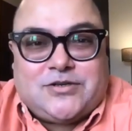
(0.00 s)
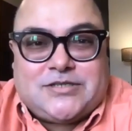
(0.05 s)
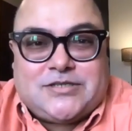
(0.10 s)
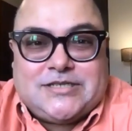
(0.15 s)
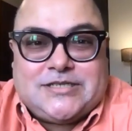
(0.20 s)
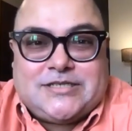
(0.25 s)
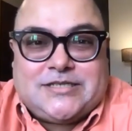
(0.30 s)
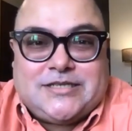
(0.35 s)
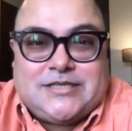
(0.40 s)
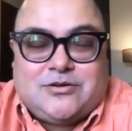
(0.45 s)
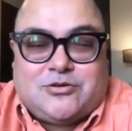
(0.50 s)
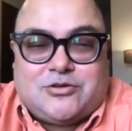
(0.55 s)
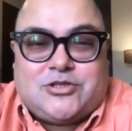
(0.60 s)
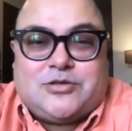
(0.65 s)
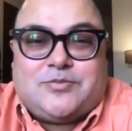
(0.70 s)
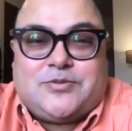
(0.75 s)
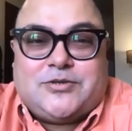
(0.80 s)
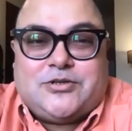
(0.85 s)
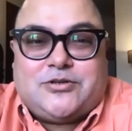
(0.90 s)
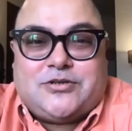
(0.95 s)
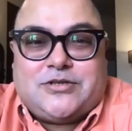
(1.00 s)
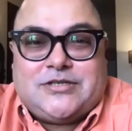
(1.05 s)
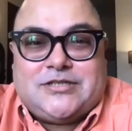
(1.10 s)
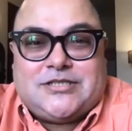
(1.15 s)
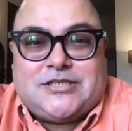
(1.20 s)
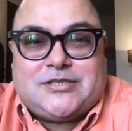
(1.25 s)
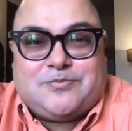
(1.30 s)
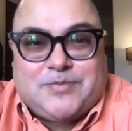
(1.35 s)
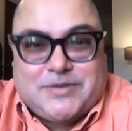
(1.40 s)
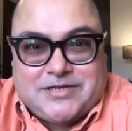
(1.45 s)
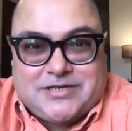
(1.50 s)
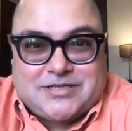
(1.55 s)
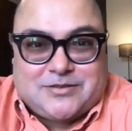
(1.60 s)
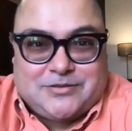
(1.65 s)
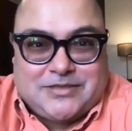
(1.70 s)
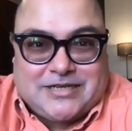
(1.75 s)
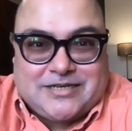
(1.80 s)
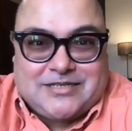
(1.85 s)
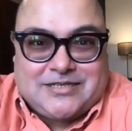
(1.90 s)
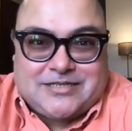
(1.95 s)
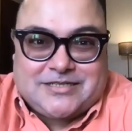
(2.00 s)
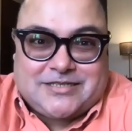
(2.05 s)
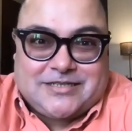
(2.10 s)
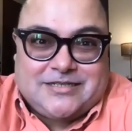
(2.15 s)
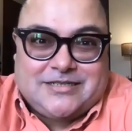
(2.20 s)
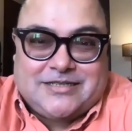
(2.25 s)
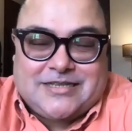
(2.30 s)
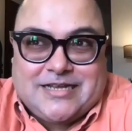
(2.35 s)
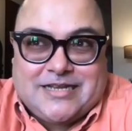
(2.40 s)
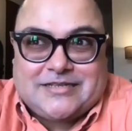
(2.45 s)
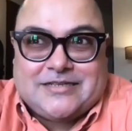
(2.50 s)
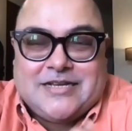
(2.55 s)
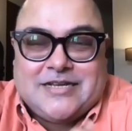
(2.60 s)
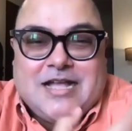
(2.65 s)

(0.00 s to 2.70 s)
is the entrepreneurial spirit that is still there,